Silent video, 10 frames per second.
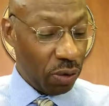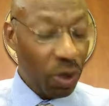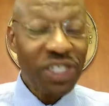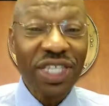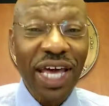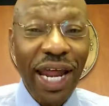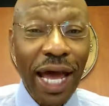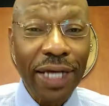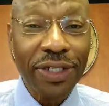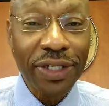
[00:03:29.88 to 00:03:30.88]
"What's that
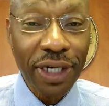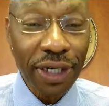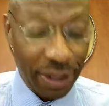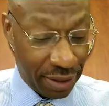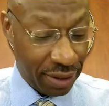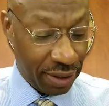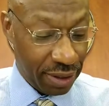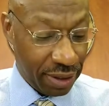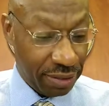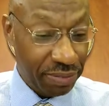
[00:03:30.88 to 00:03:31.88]
I see?"
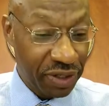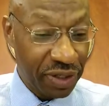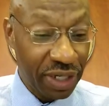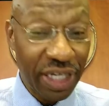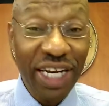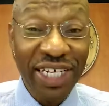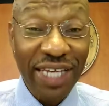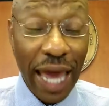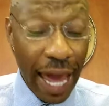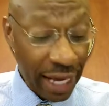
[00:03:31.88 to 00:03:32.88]
Mr. Dennis
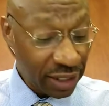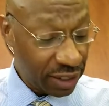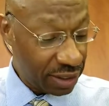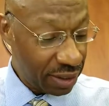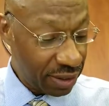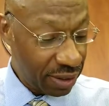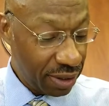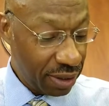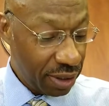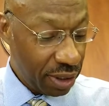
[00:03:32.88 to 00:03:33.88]
asked.
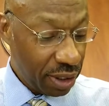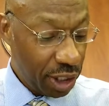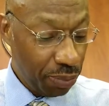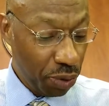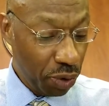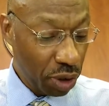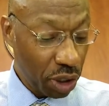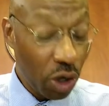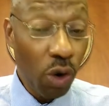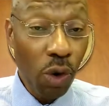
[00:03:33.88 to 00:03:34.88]
He pulled
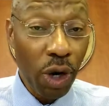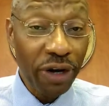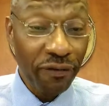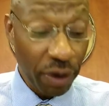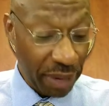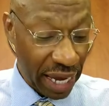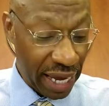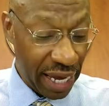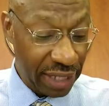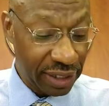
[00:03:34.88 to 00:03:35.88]
a coin from
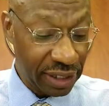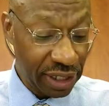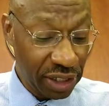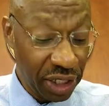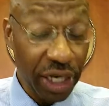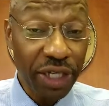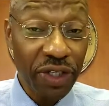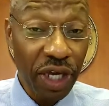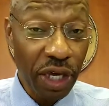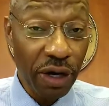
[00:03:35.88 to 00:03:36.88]
behind
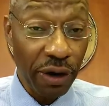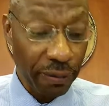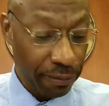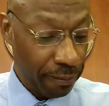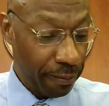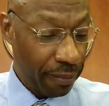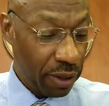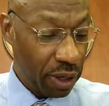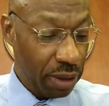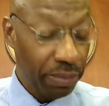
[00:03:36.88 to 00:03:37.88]
CJ's ear,
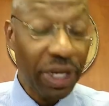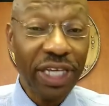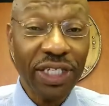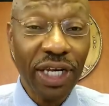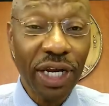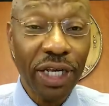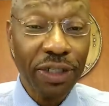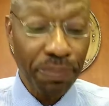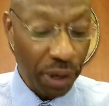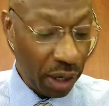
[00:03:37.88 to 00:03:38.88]
placed it in
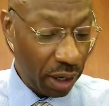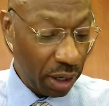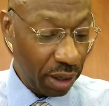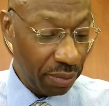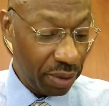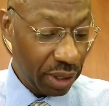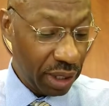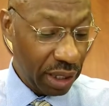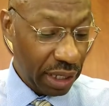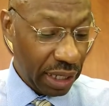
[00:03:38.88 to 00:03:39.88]
his palm.
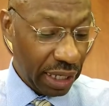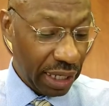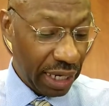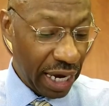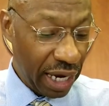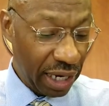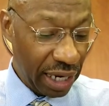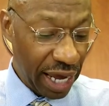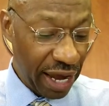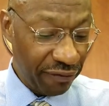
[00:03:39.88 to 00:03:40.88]
Nana
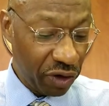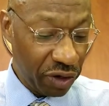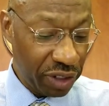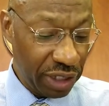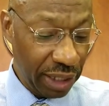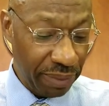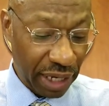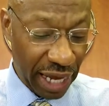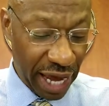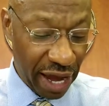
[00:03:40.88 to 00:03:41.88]
laughed her deep
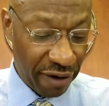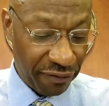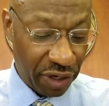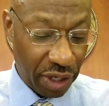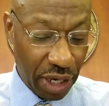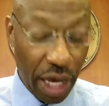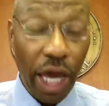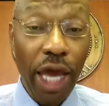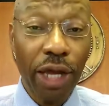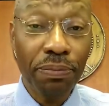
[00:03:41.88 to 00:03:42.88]
laugh
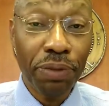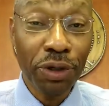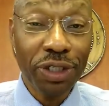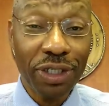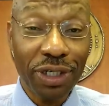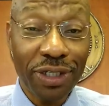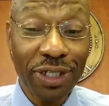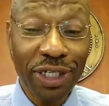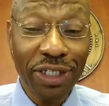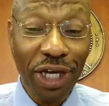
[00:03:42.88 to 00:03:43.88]
and pushed
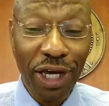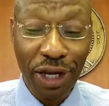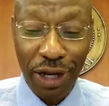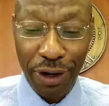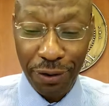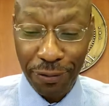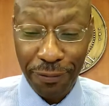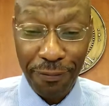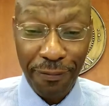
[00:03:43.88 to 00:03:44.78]
CJ along.